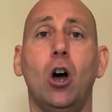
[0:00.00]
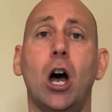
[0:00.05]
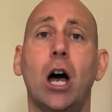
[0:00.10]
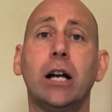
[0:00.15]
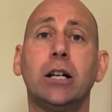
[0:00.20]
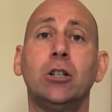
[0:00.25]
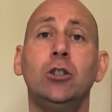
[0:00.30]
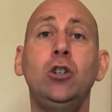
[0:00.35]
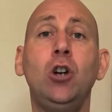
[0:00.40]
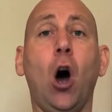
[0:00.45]

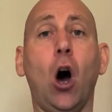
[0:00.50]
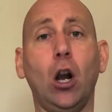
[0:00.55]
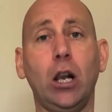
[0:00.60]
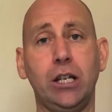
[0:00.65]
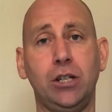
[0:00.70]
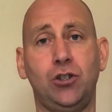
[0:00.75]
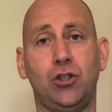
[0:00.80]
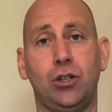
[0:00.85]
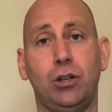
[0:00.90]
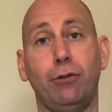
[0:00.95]

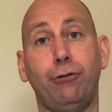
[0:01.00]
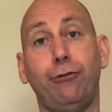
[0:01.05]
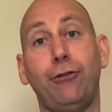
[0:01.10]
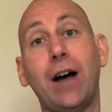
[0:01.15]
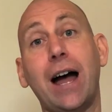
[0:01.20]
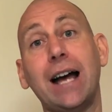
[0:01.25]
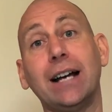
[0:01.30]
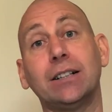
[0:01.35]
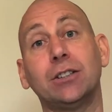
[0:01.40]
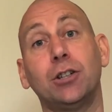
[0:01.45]
Acknowledge the
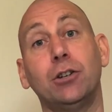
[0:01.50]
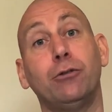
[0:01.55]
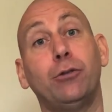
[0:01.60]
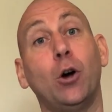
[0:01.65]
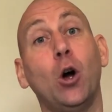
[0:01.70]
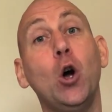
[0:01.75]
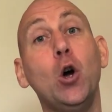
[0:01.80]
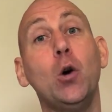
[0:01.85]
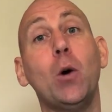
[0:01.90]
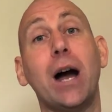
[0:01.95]
fact of
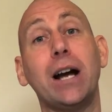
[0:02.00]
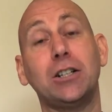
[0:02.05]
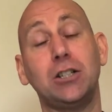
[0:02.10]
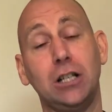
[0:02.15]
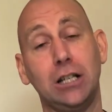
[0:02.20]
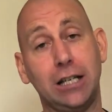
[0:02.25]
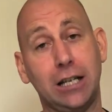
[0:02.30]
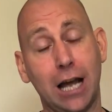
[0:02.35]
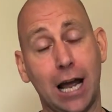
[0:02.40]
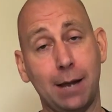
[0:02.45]
who
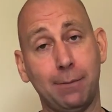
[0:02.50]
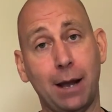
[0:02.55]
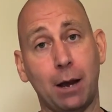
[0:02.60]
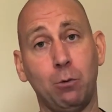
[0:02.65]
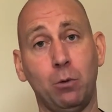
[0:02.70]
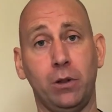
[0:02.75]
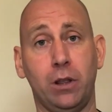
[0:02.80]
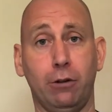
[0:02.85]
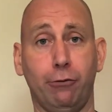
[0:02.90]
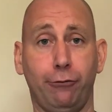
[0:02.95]
actually came
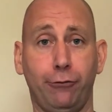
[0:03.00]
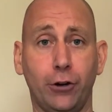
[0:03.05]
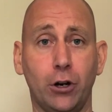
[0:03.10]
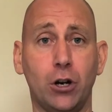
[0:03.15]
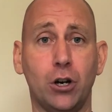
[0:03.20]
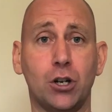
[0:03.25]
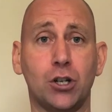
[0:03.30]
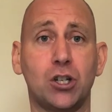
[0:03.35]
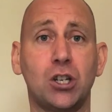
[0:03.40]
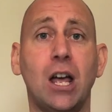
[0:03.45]
out with it
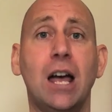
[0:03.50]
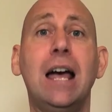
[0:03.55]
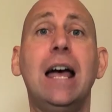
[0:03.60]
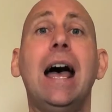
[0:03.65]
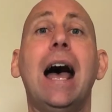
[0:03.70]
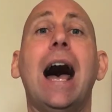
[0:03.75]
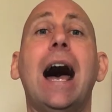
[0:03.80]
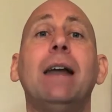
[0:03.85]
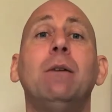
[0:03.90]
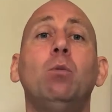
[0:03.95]
first,
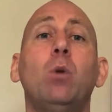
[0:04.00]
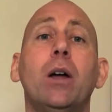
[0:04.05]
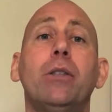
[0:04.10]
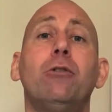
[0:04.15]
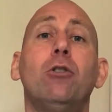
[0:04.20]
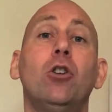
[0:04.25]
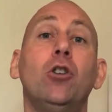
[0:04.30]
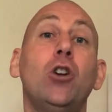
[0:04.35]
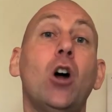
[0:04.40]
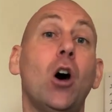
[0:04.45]
and
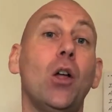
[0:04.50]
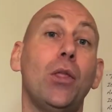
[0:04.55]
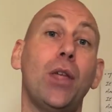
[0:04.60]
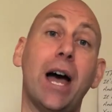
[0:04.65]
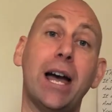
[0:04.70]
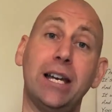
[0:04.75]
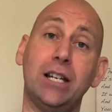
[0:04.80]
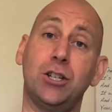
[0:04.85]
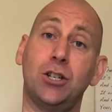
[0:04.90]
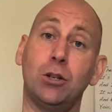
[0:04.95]
whether or not
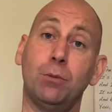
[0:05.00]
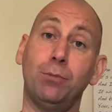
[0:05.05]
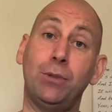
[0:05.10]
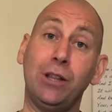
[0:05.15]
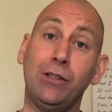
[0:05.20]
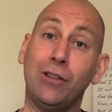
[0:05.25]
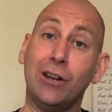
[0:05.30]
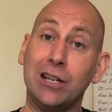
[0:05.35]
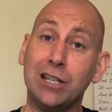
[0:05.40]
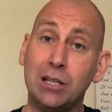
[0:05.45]
that is
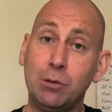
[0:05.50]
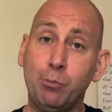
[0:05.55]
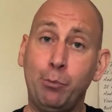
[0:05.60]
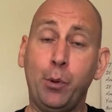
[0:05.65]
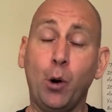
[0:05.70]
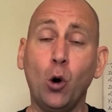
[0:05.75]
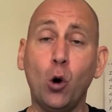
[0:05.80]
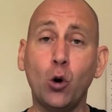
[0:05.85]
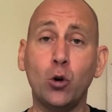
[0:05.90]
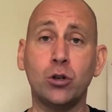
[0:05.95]
something that is
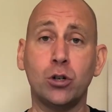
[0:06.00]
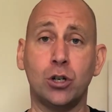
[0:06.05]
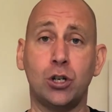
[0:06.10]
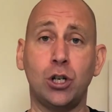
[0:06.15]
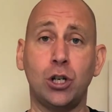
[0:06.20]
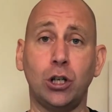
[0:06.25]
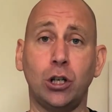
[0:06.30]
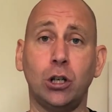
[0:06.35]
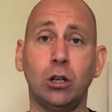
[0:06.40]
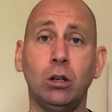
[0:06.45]
important
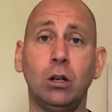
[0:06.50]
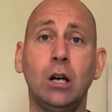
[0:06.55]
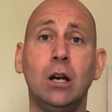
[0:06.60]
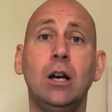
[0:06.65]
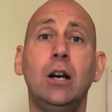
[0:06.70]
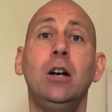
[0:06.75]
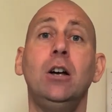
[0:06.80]
to you.